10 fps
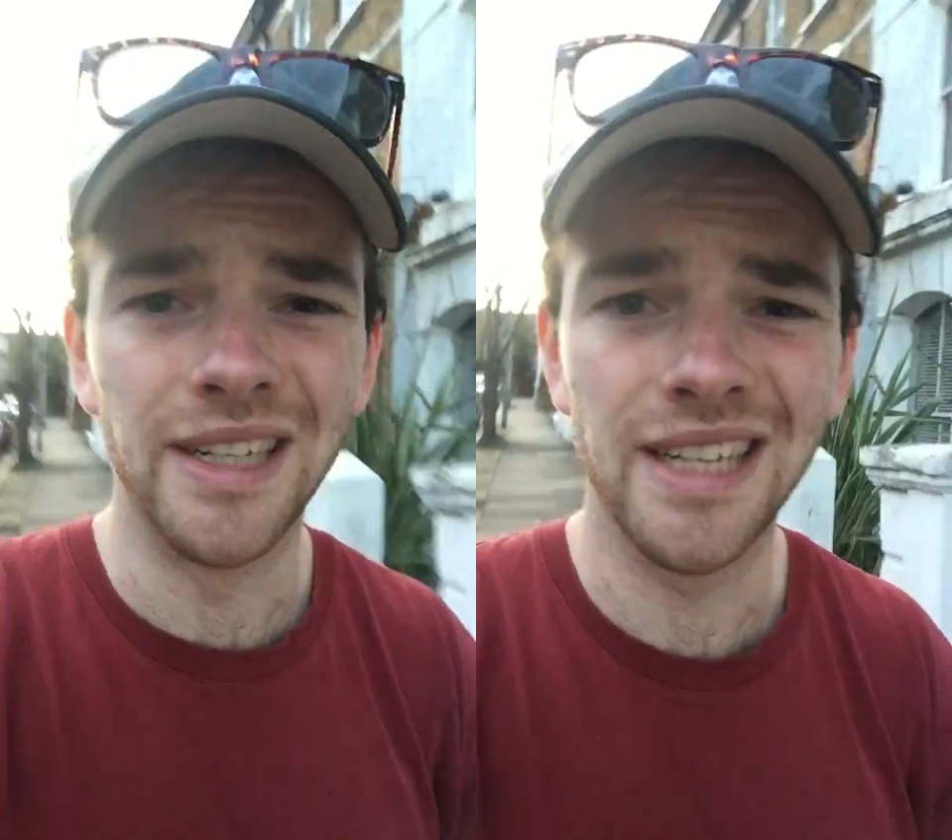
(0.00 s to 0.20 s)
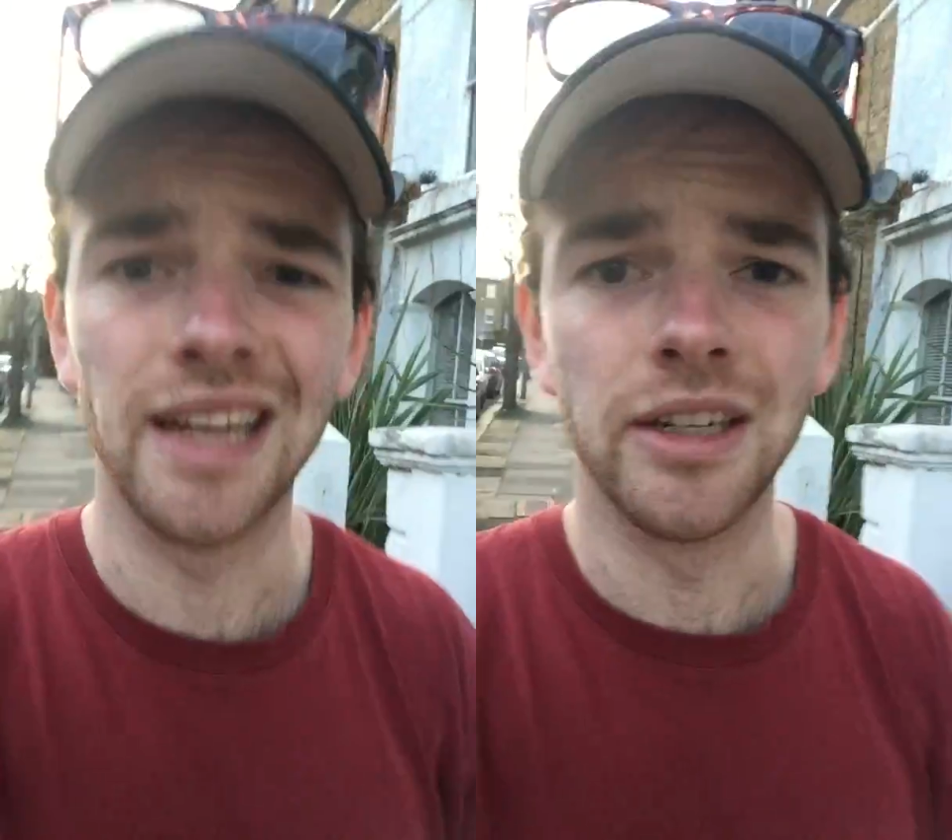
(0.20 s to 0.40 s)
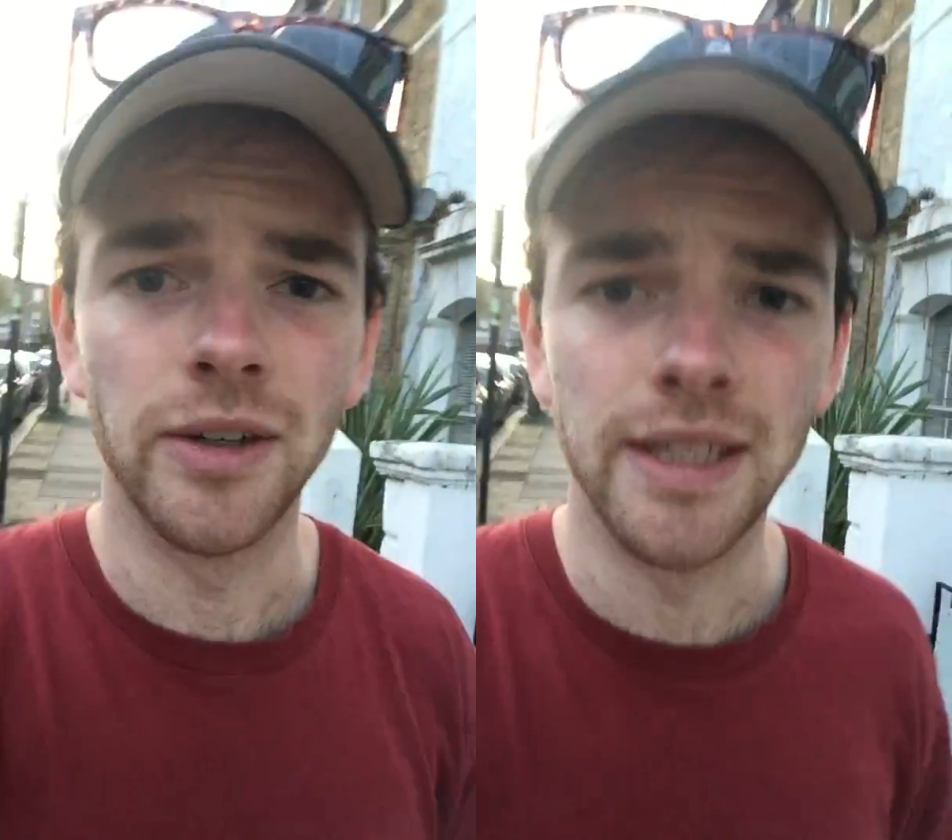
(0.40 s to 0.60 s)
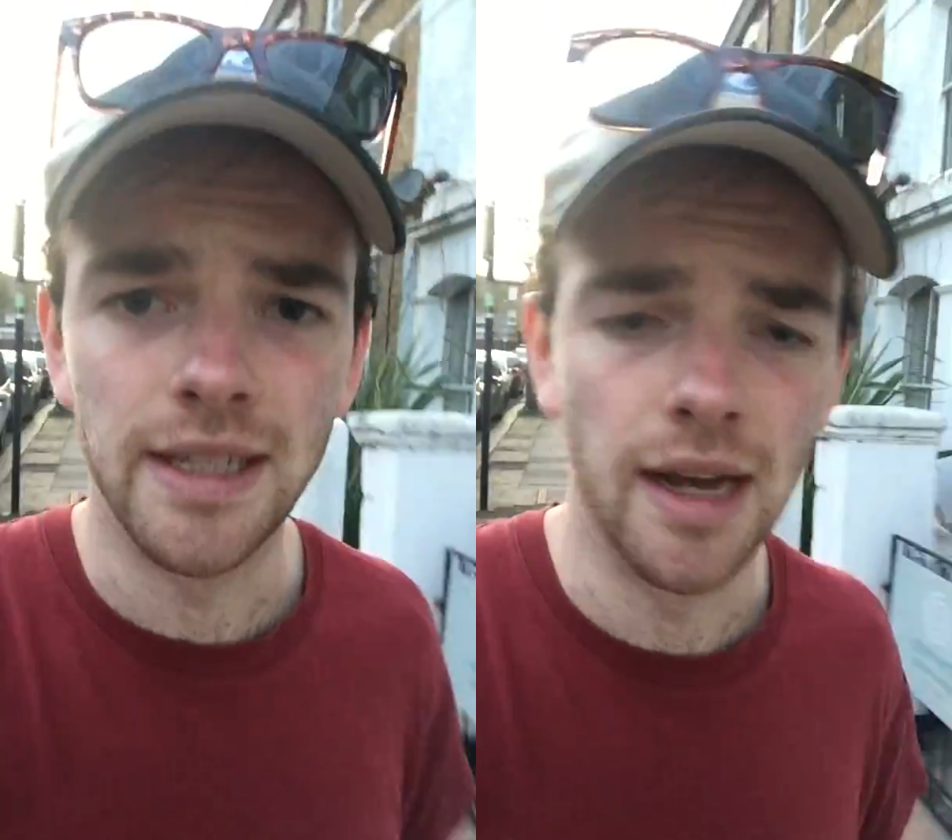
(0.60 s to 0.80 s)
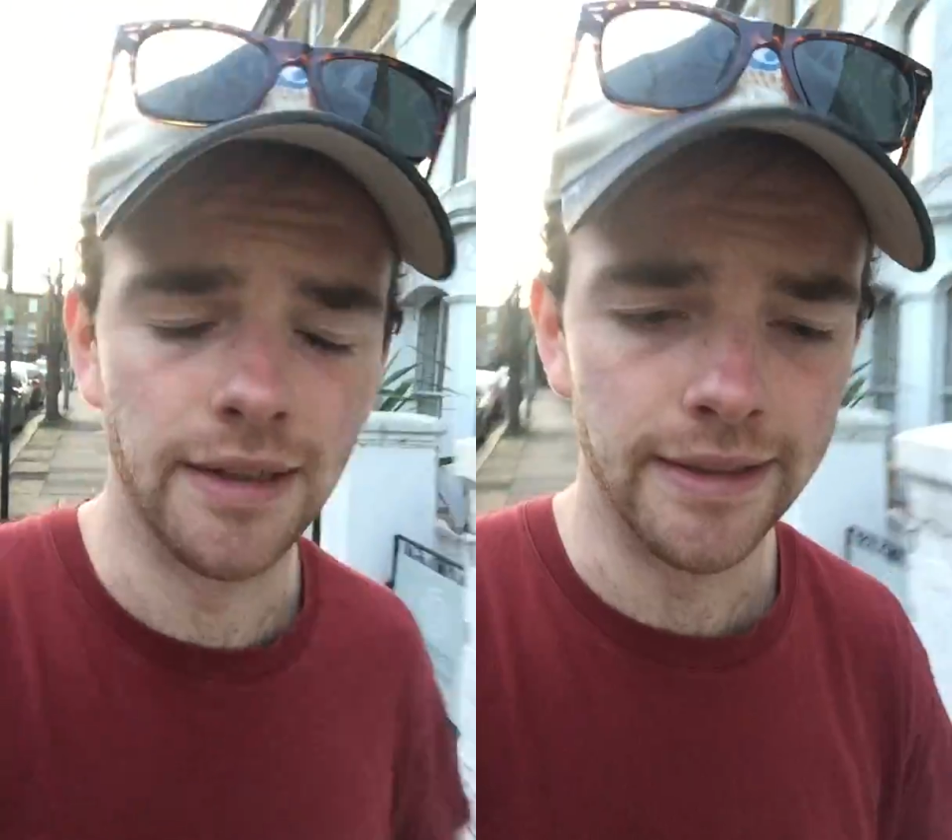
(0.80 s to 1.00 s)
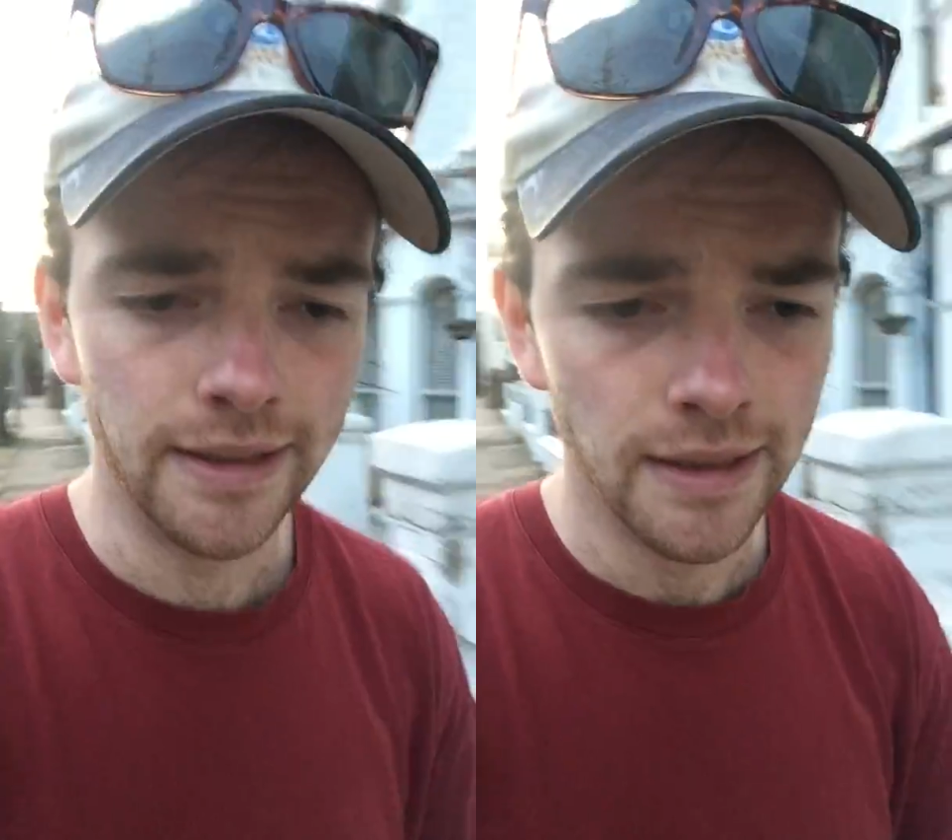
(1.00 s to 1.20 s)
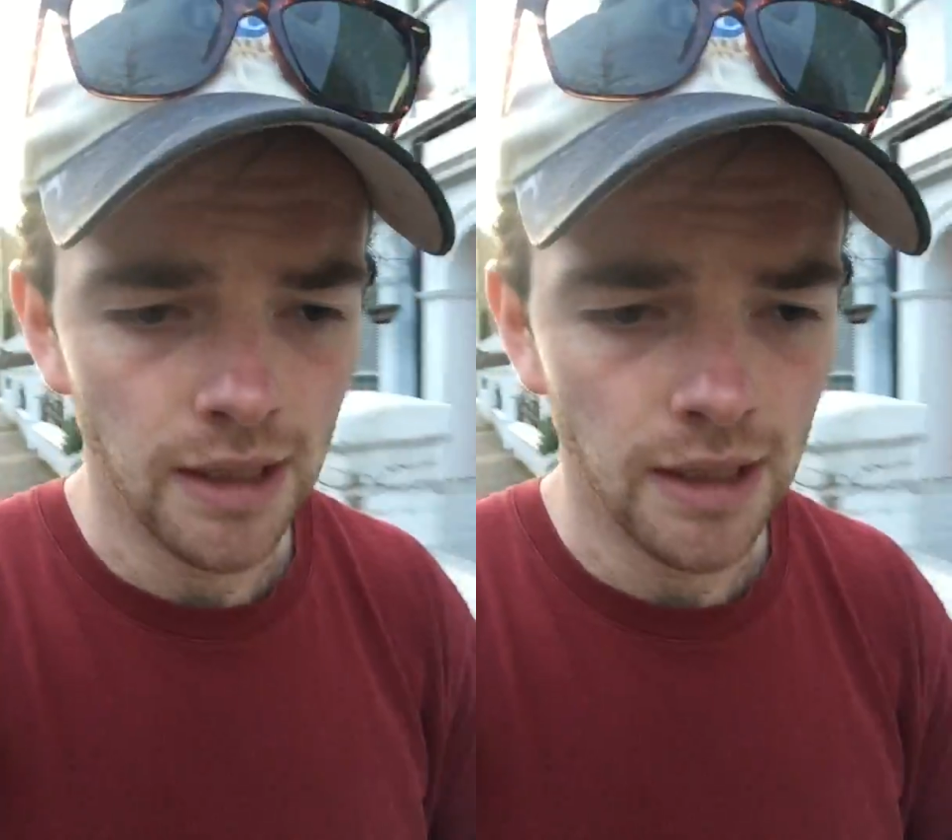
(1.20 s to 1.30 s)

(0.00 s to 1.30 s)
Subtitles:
in 10 degrees in London.